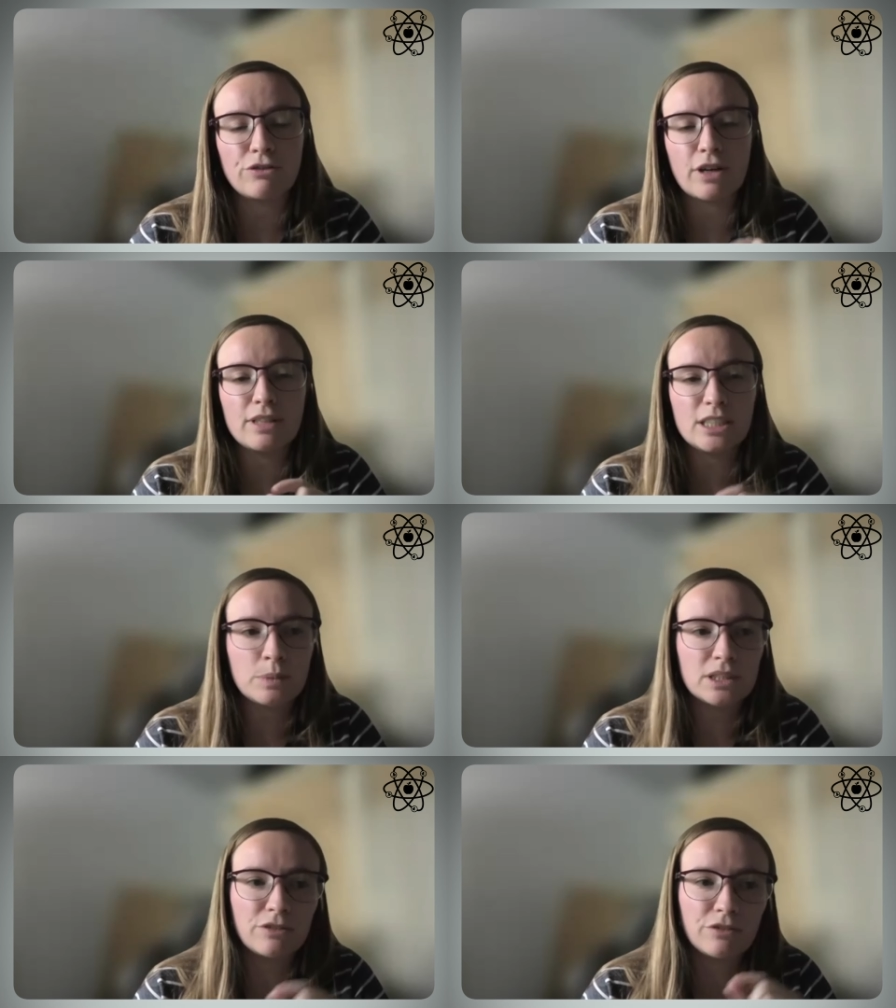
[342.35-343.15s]
very
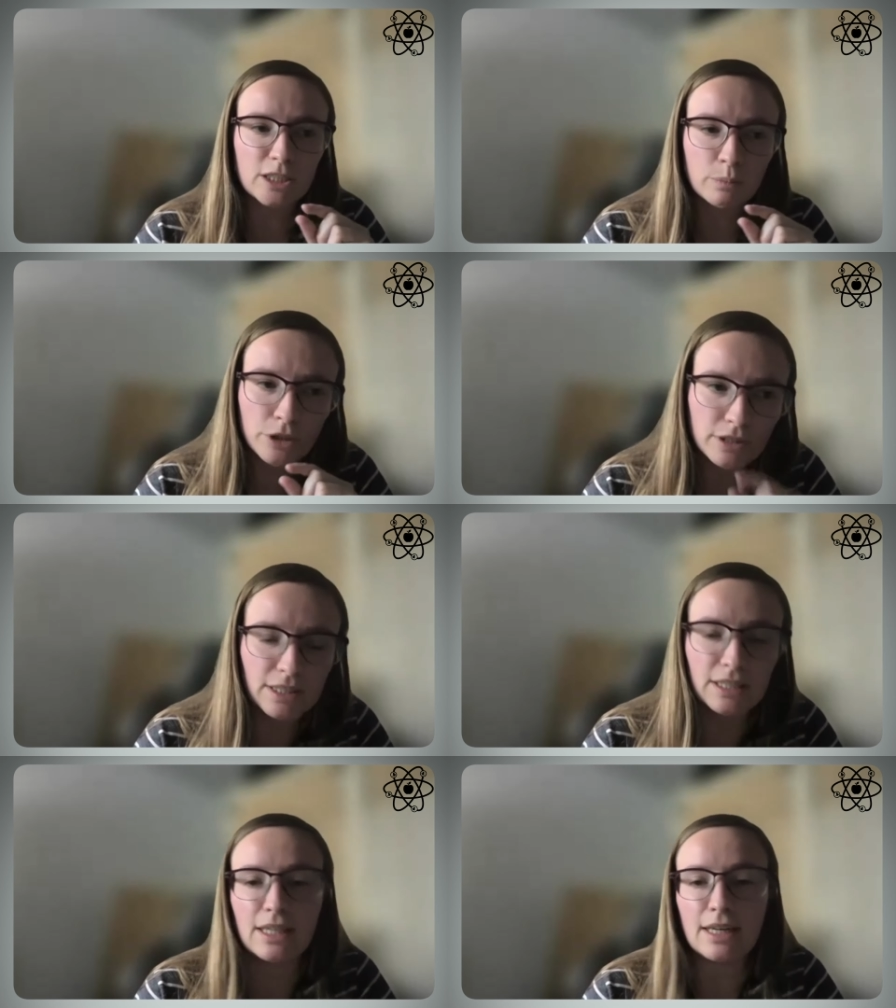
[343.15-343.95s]
specific spot
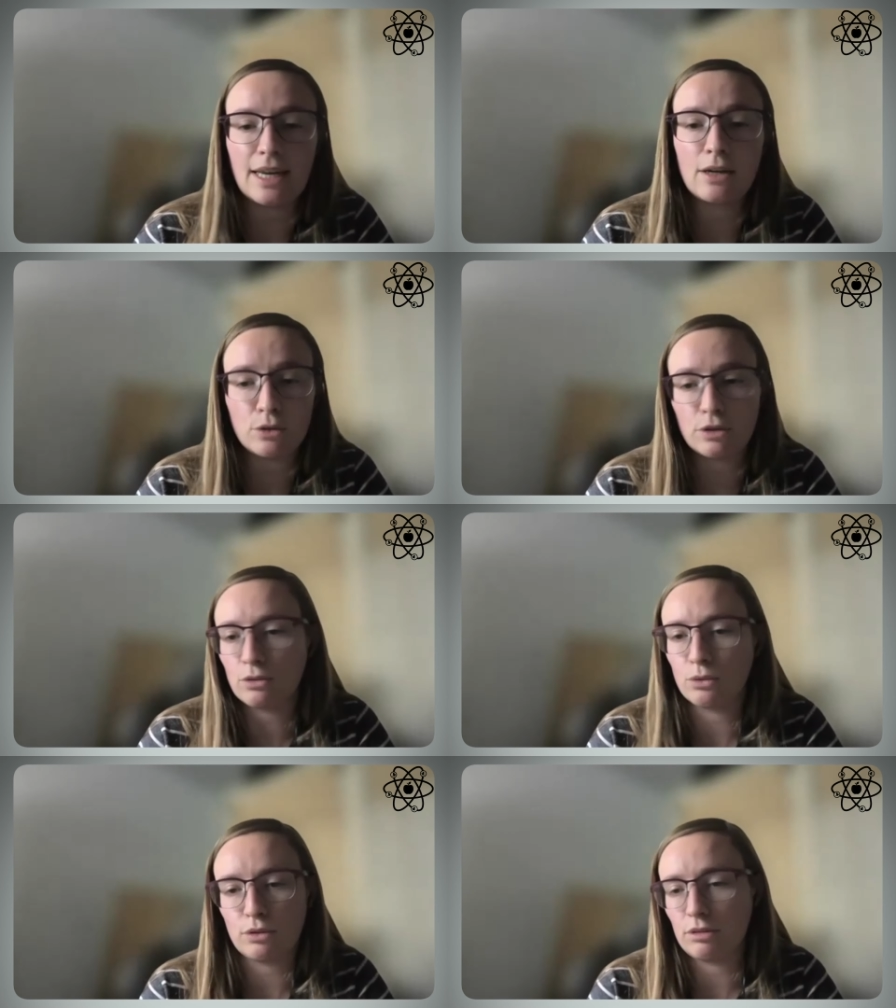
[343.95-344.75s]
in the DNA
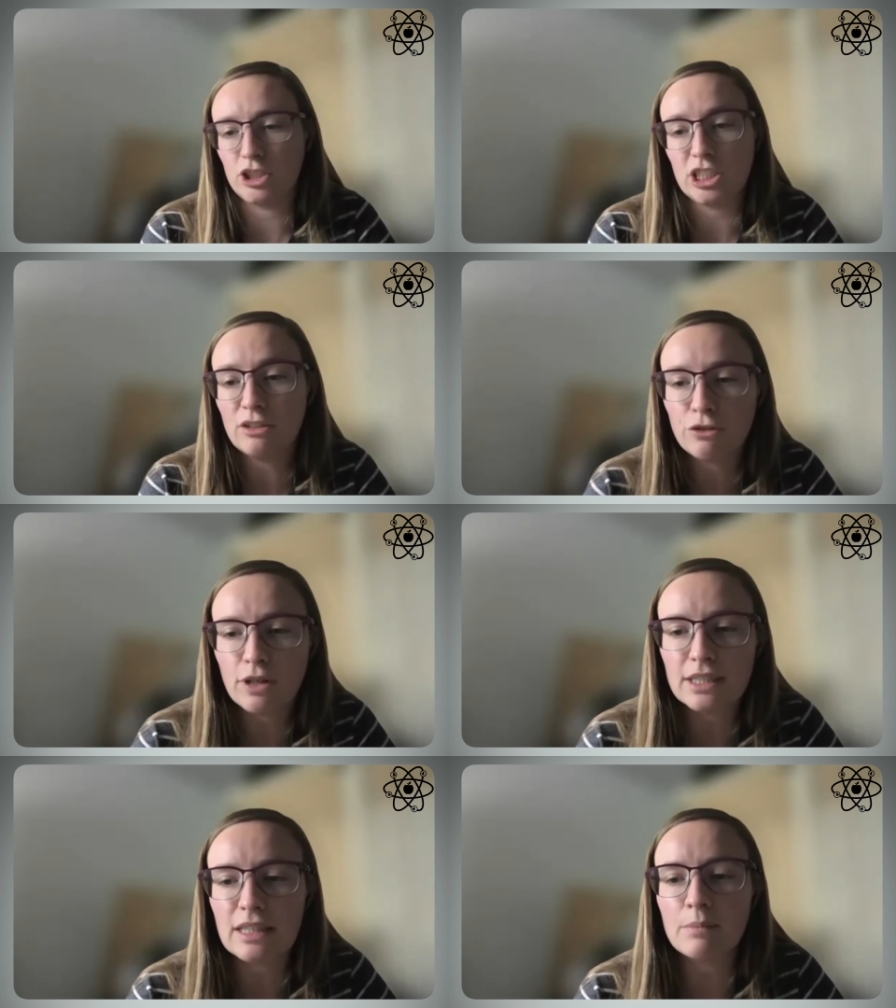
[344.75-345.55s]
or a gene,
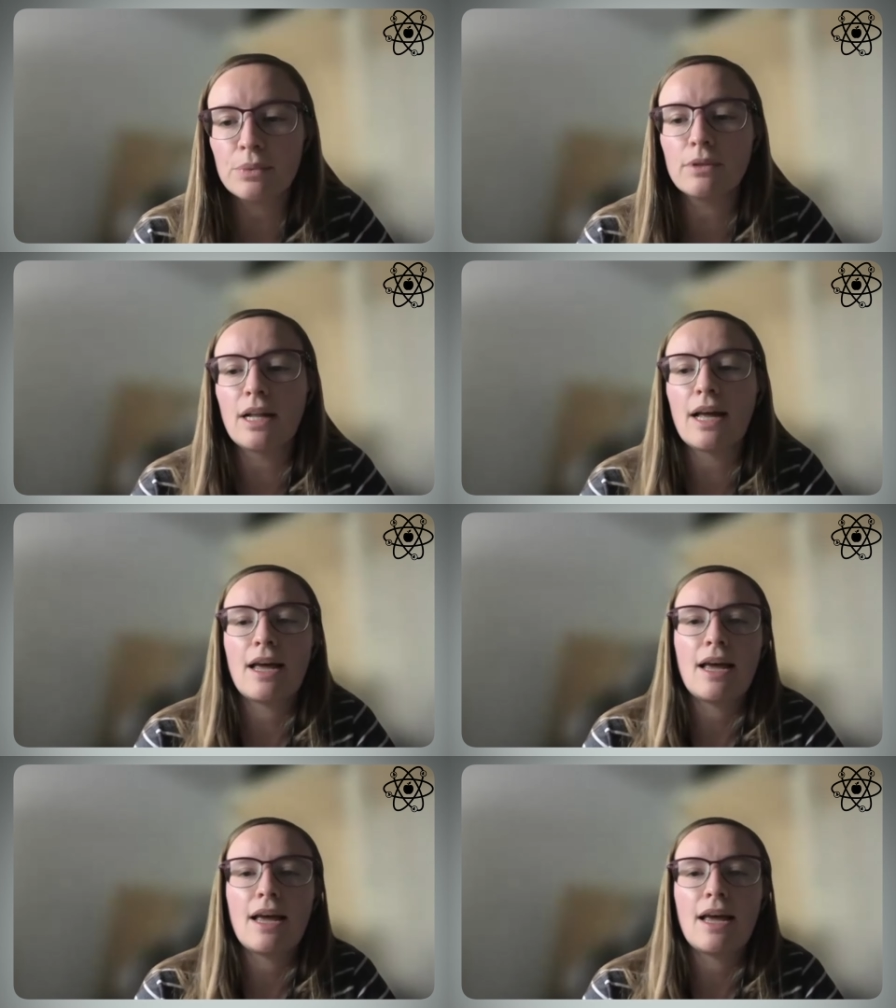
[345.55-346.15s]
for example,